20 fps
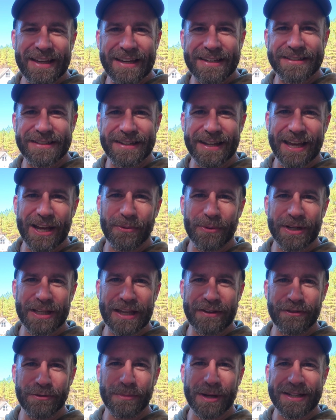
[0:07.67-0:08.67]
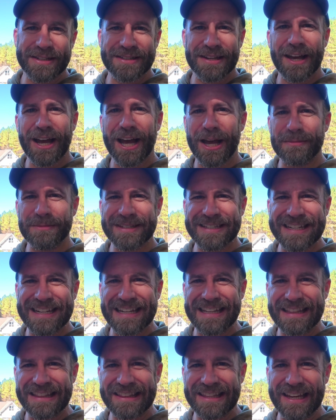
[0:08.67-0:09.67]
And today I want to give you my top
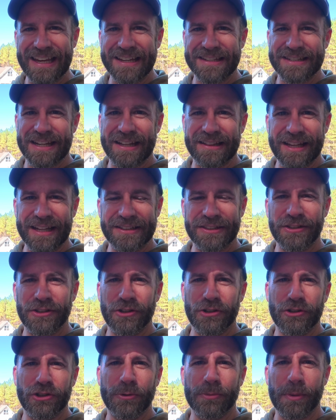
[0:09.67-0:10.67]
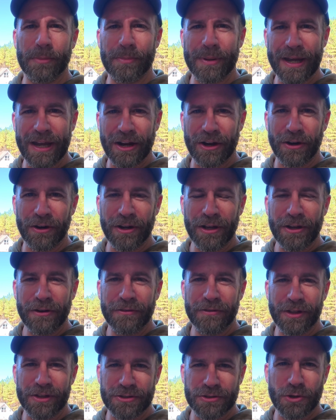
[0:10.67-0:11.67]
10 things I like to do to prepare
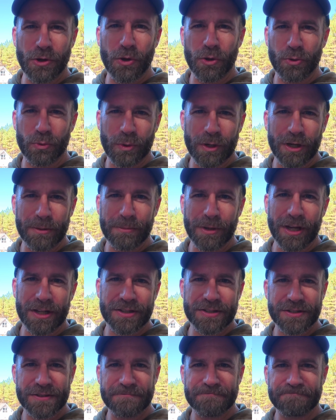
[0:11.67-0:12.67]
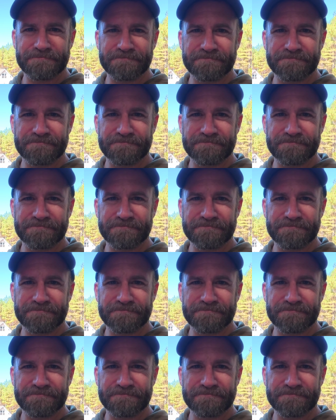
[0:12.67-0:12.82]
for those cold winter months.